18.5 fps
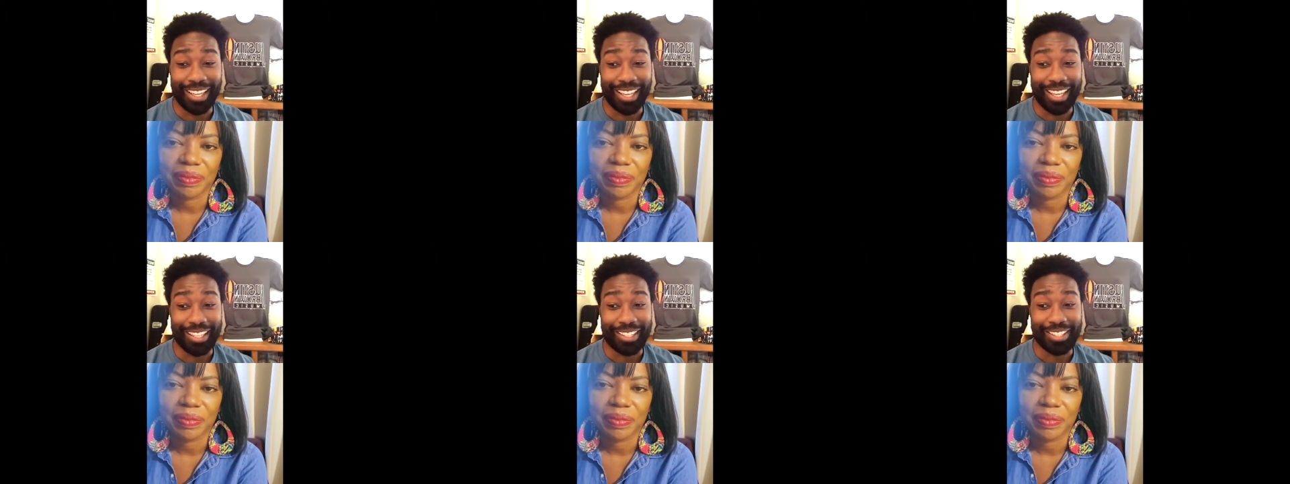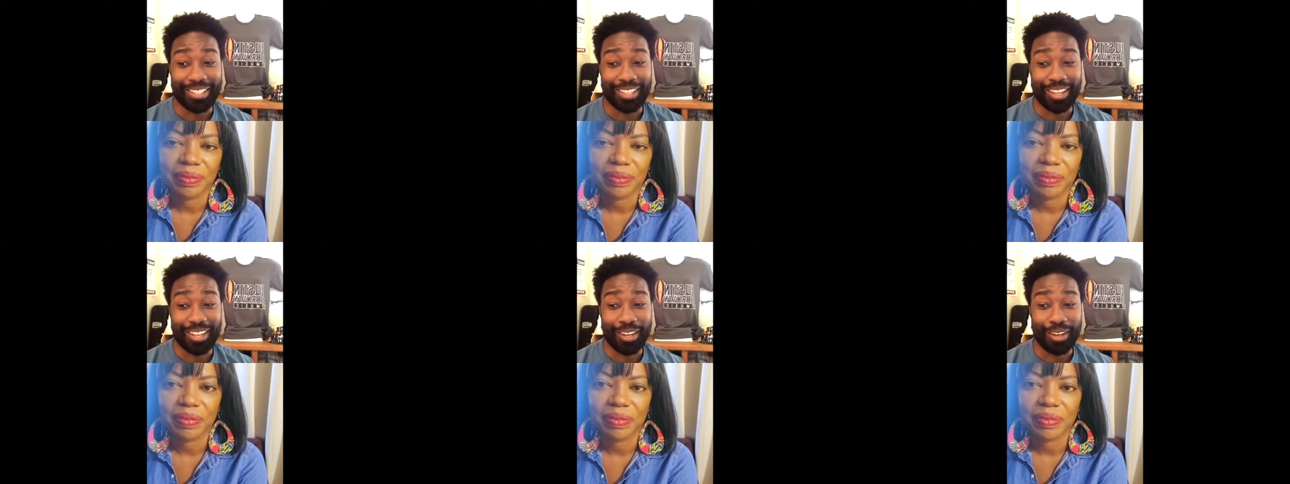
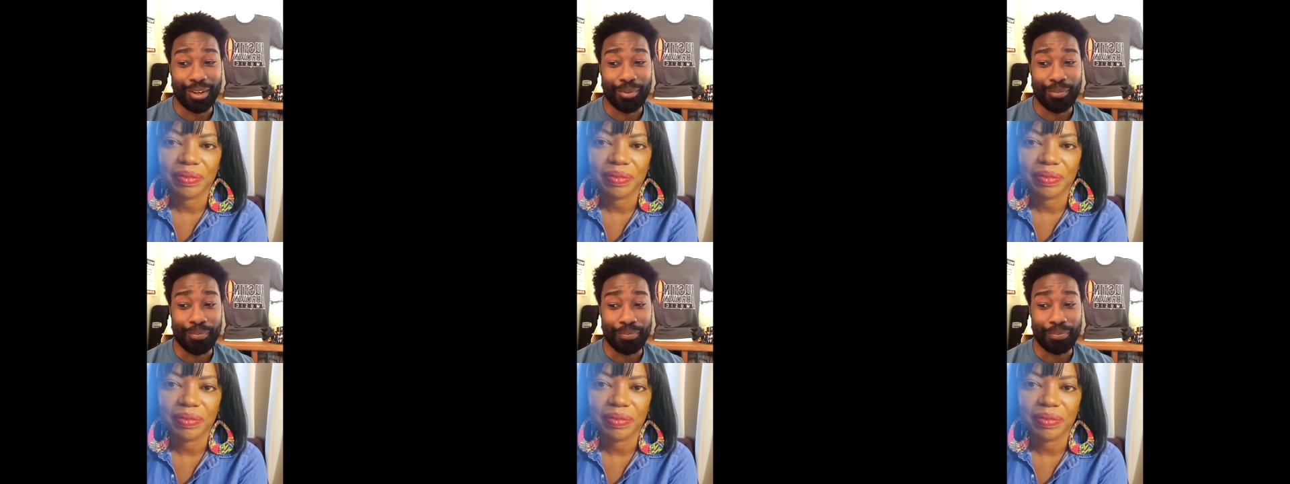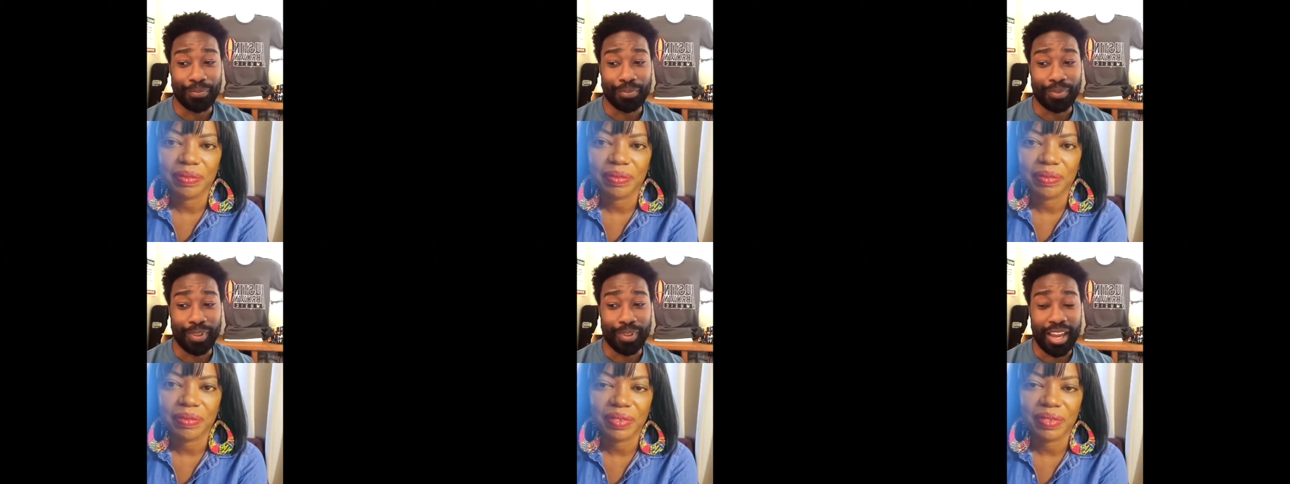Speaker 1: It's um
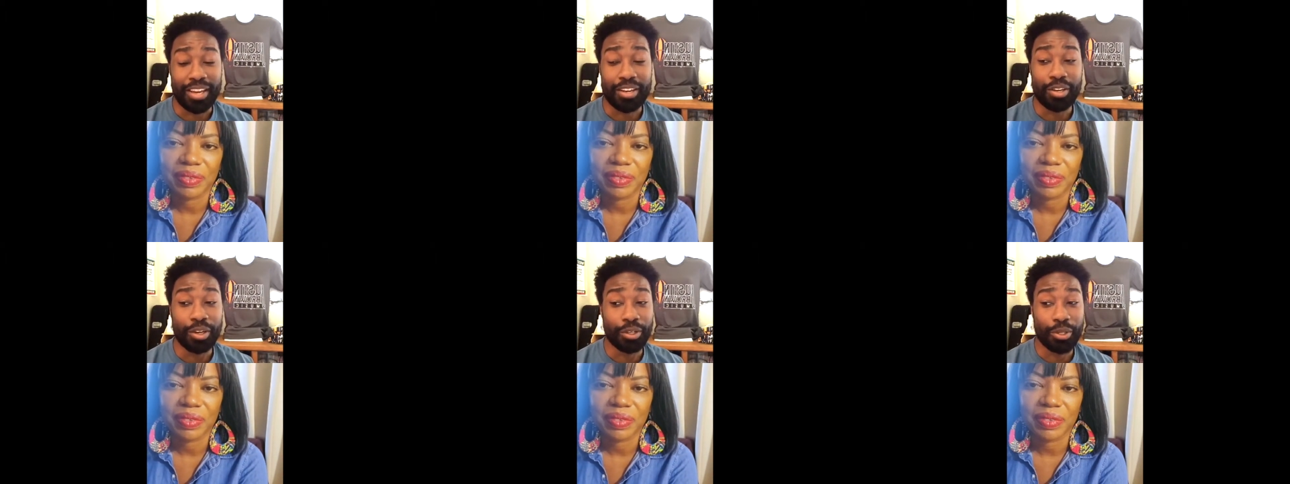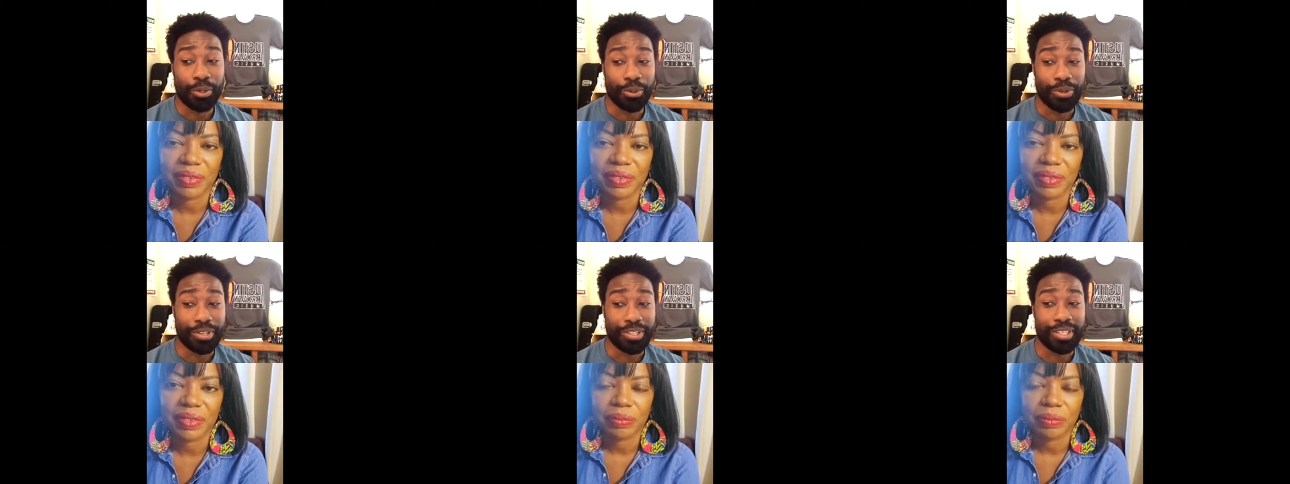I didn't know
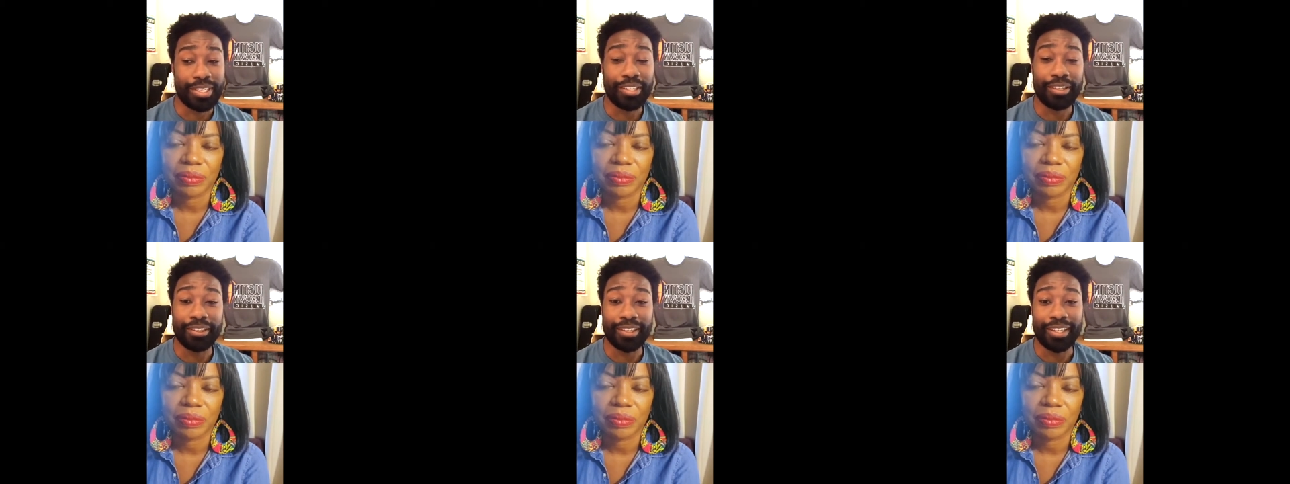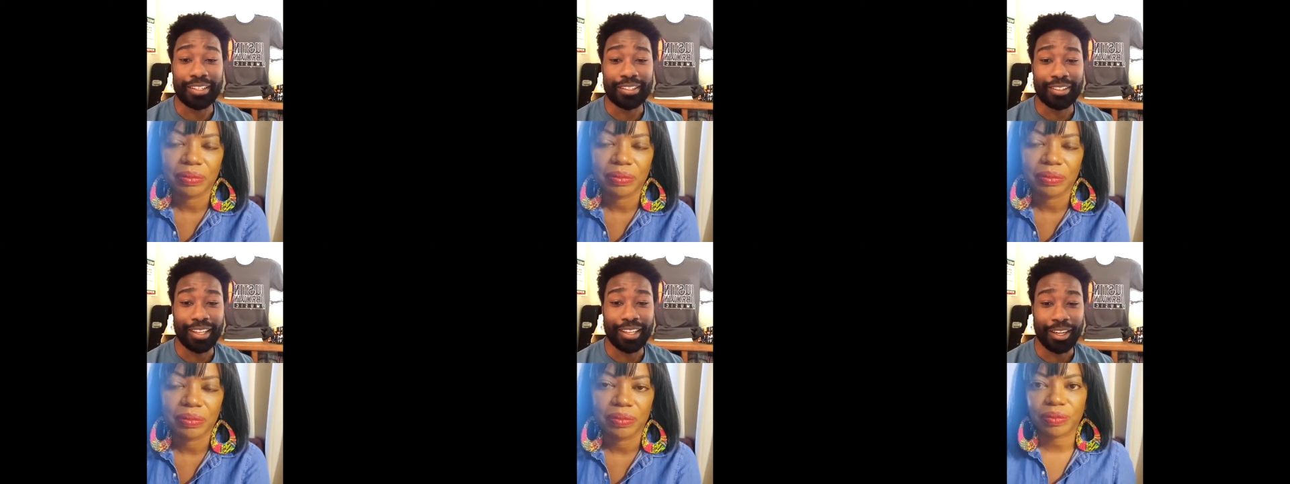you were a singer
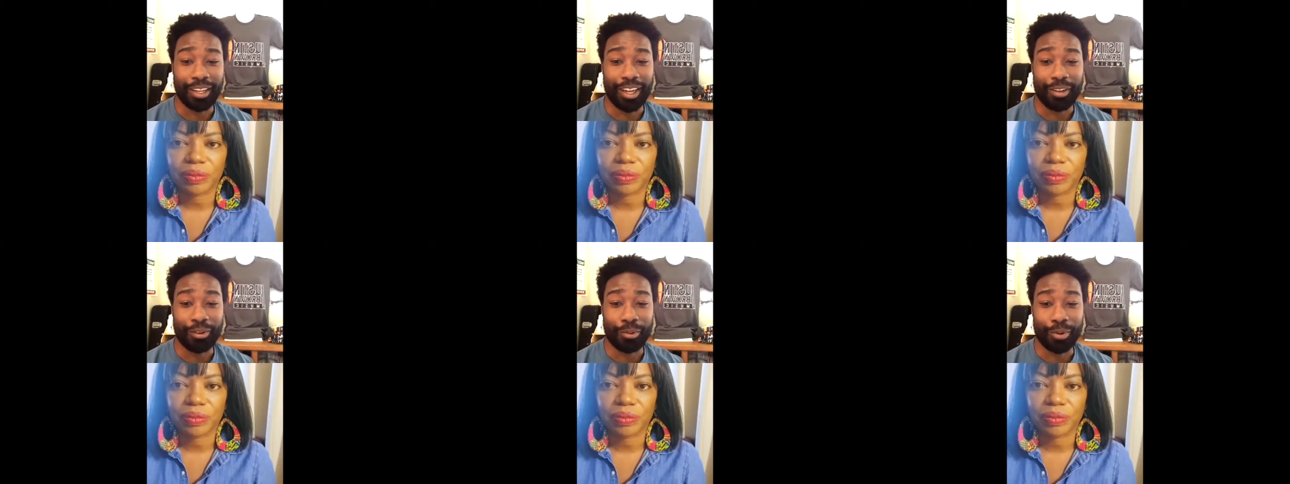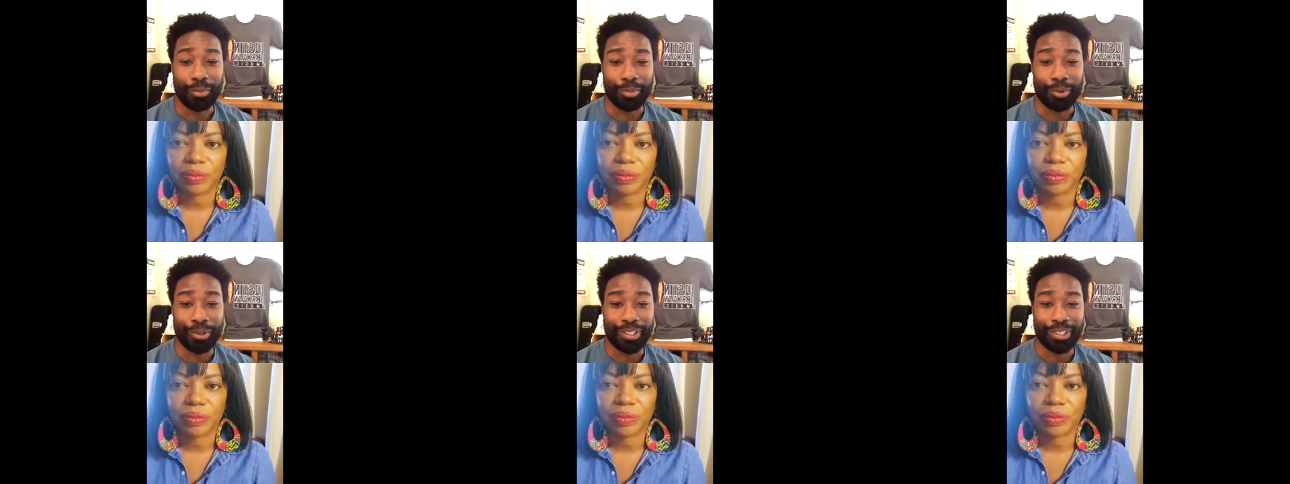at at one
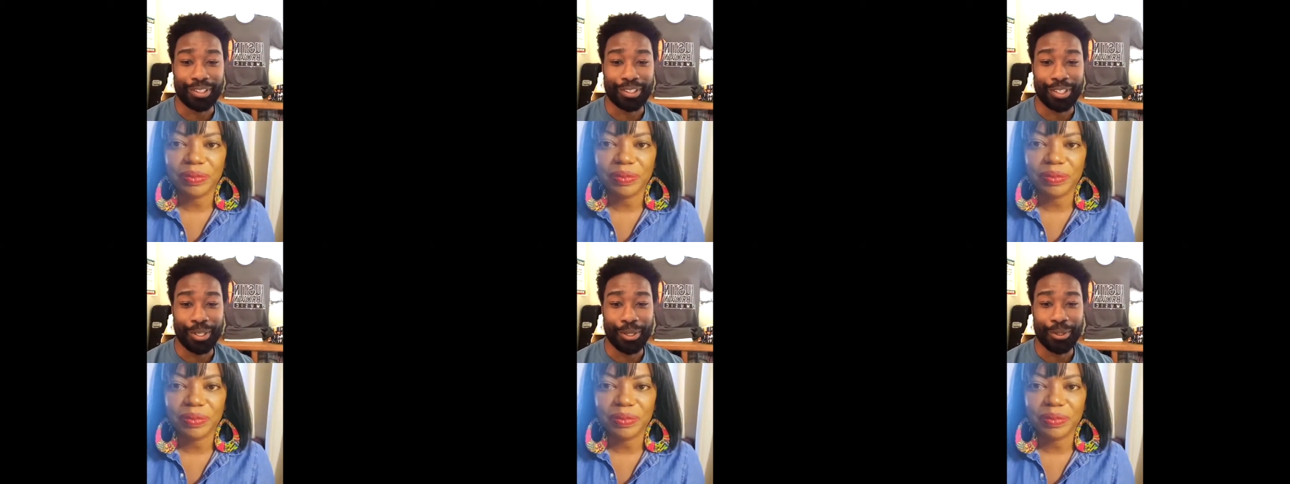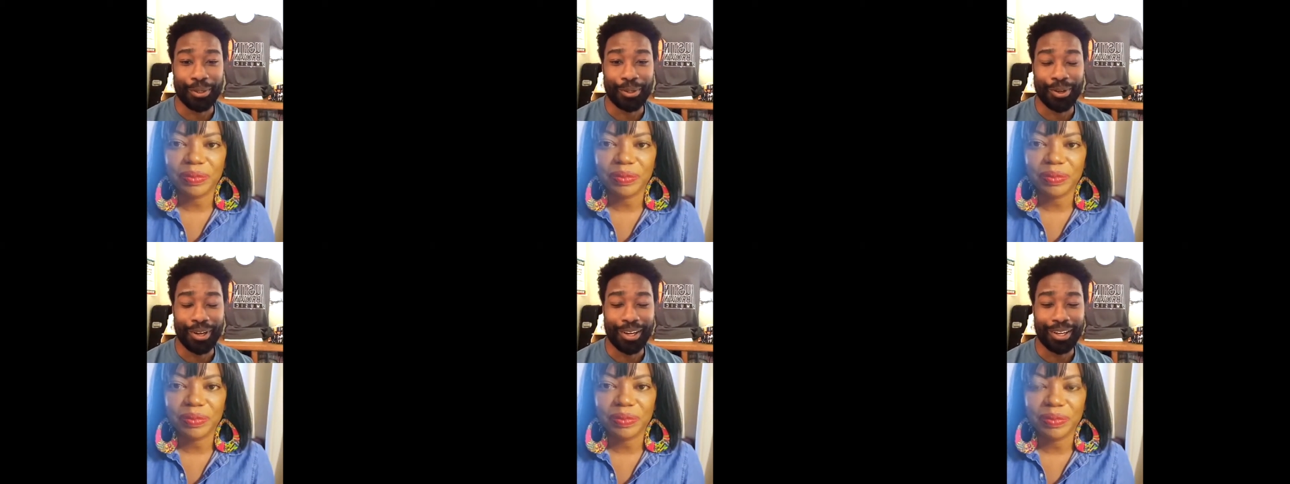point too.